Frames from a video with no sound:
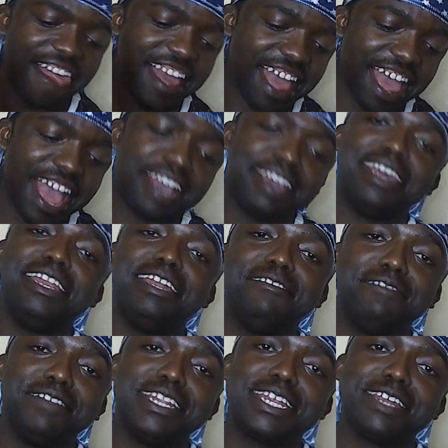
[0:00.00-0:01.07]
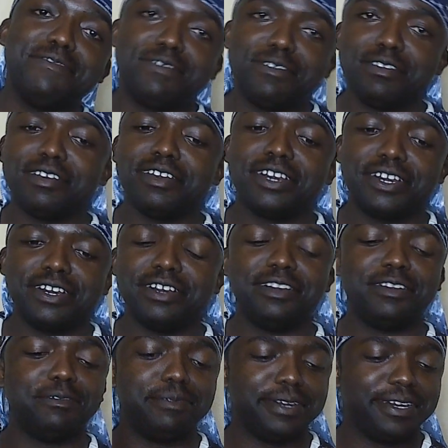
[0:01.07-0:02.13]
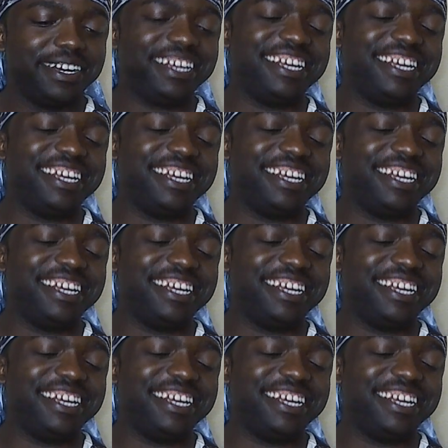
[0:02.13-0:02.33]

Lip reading: I can even review your girl, bro.